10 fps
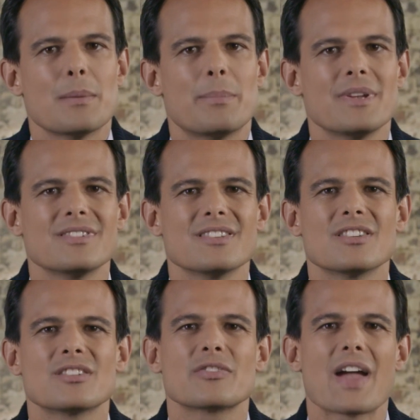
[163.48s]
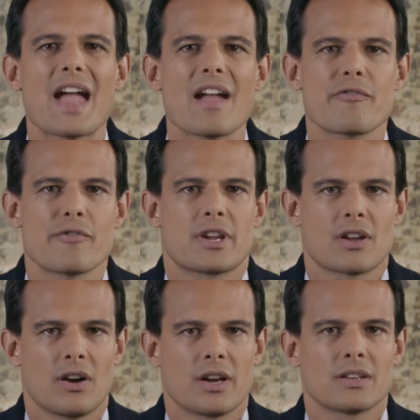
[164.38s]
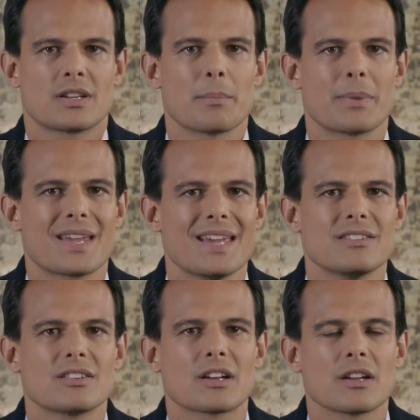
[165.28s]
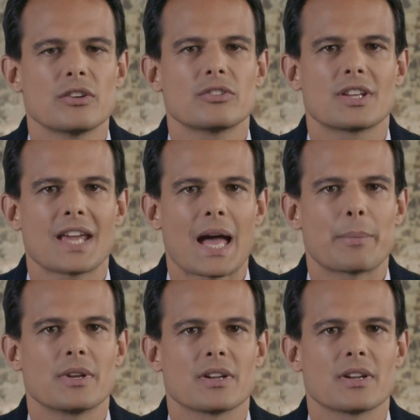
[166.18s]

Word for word: businesses of every kind can begin to close the gap in